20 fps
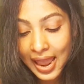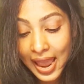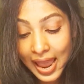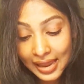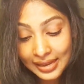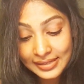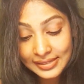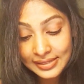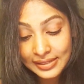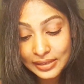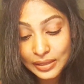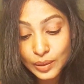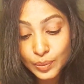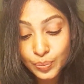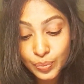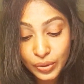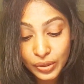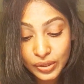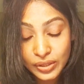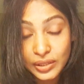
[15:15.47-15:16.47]
Excellent
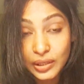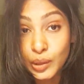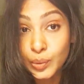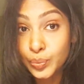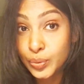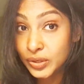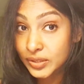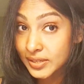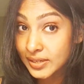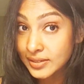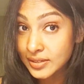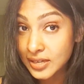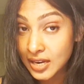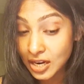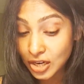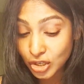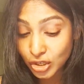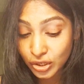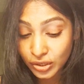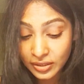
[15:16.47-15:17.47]
personal
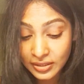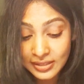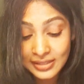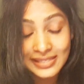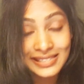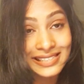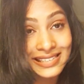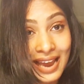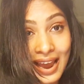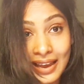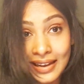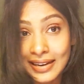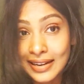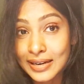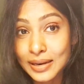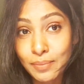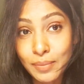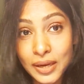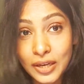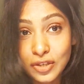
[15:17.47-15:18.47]
presentation, style
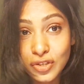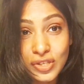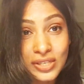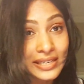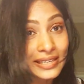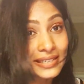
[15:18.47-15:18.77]
and image.